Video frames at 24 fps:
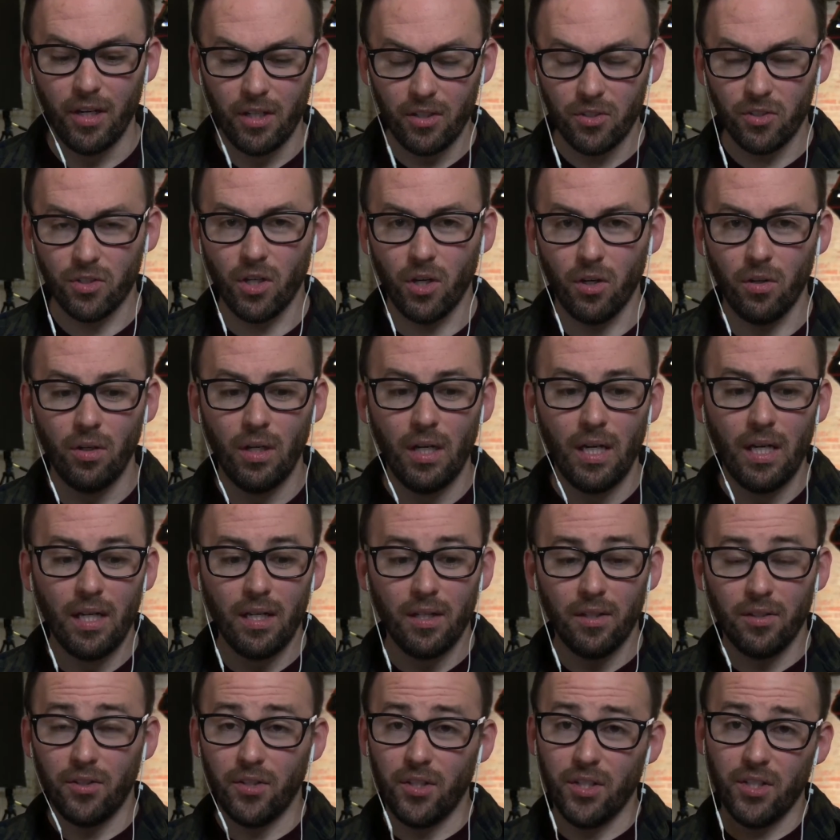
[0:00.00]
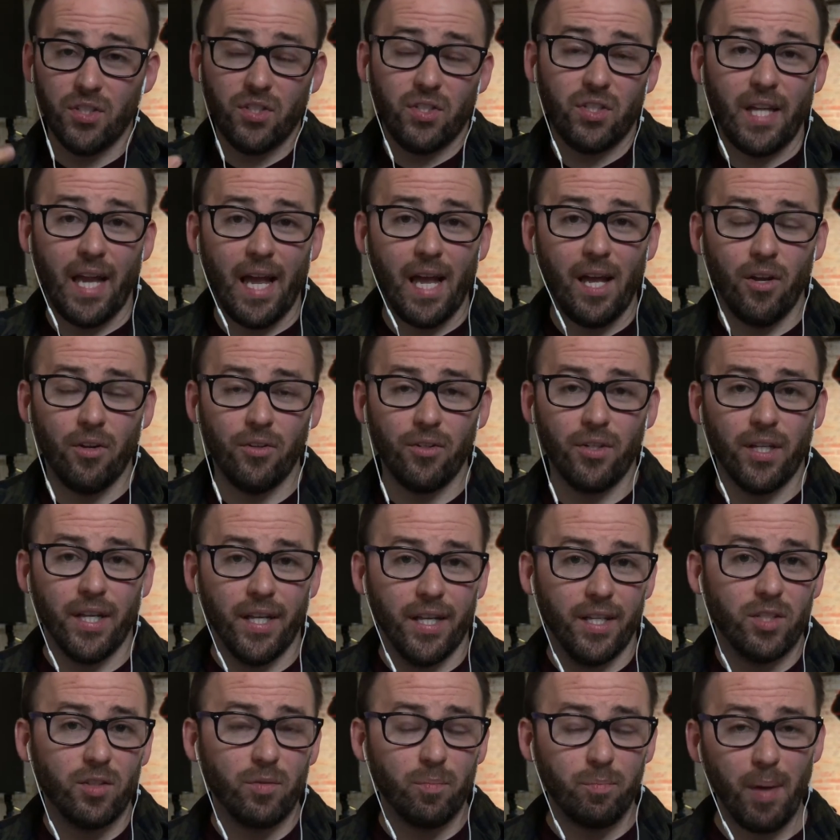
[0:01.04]
So this sound
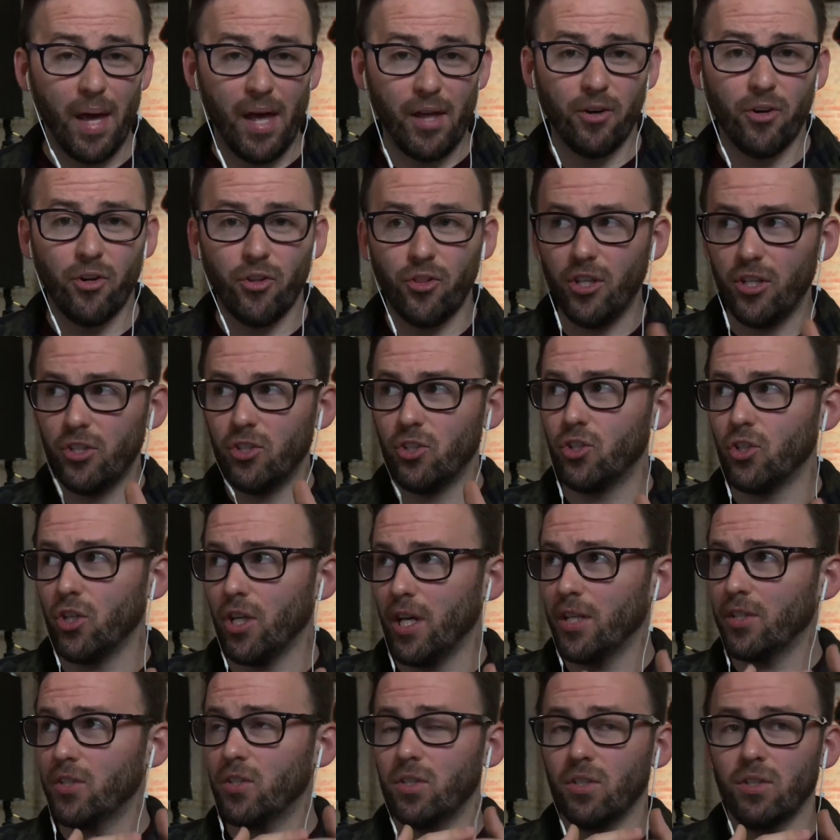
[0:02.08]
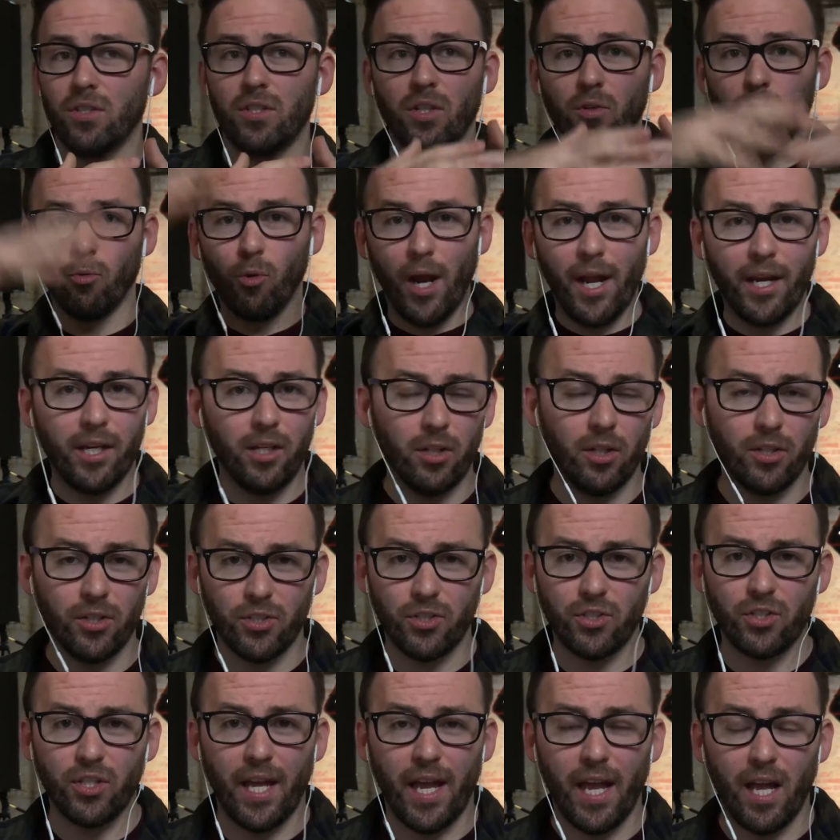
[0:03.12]
is better than just the regular
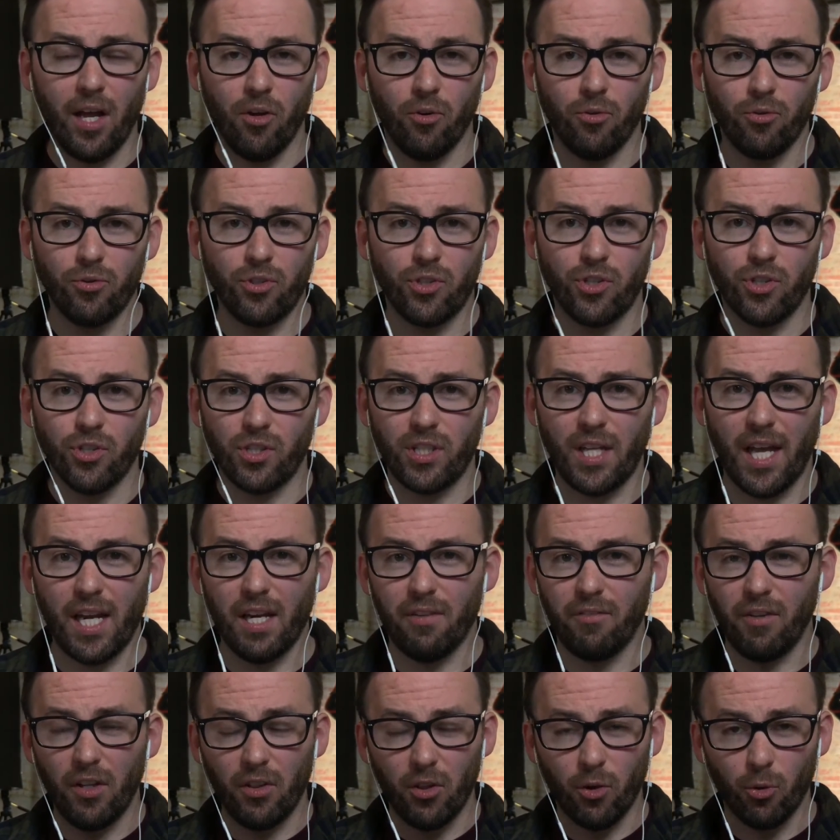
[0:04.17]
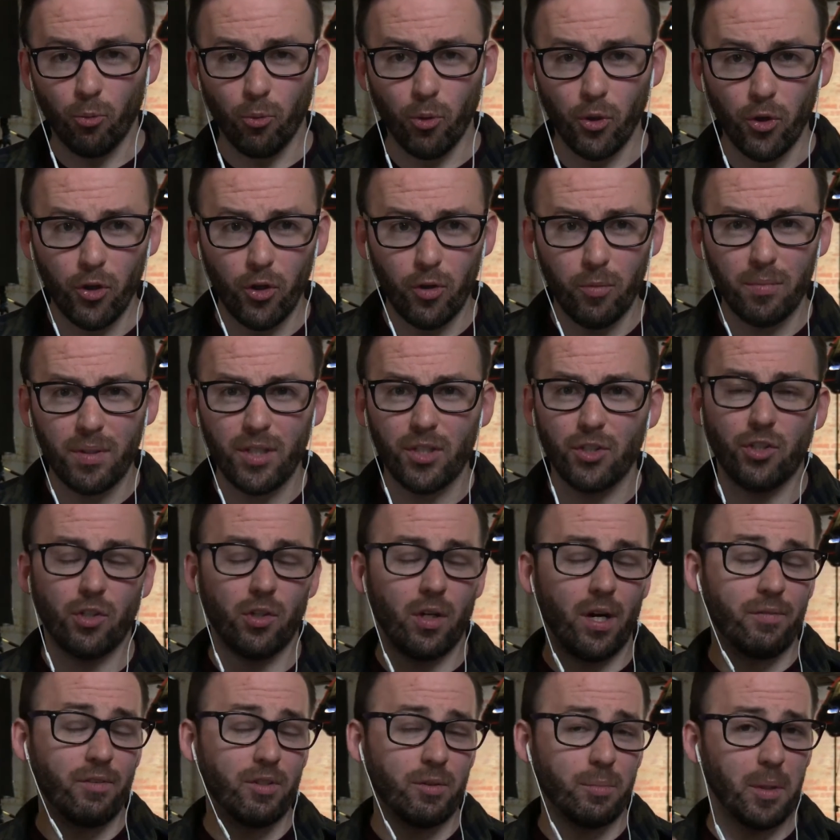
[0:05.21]
sound just kind of in the room because you don't
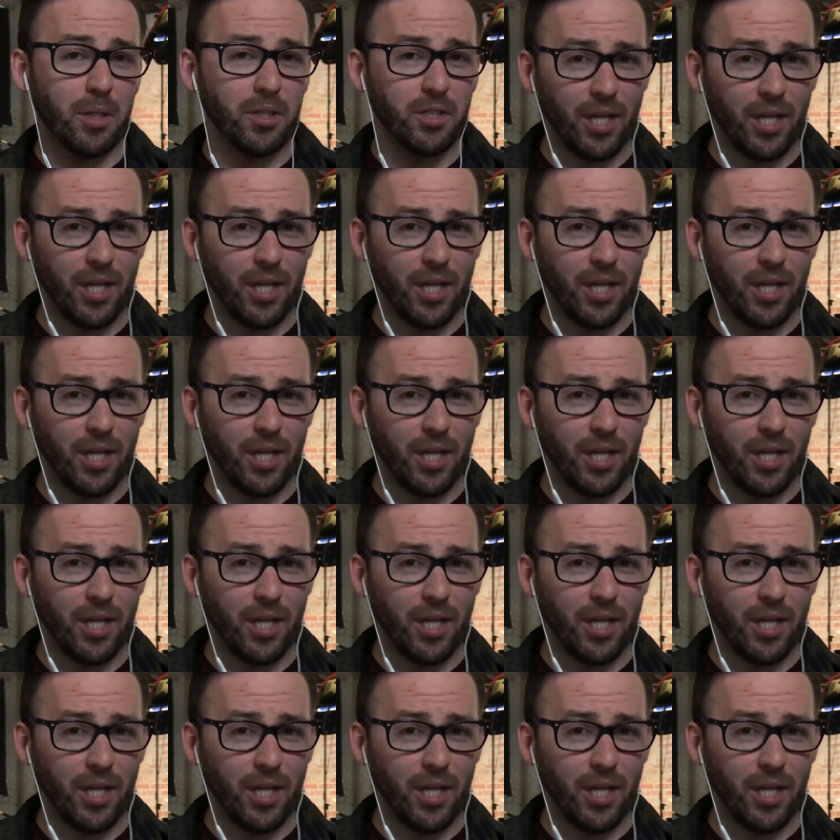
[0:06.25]
have as much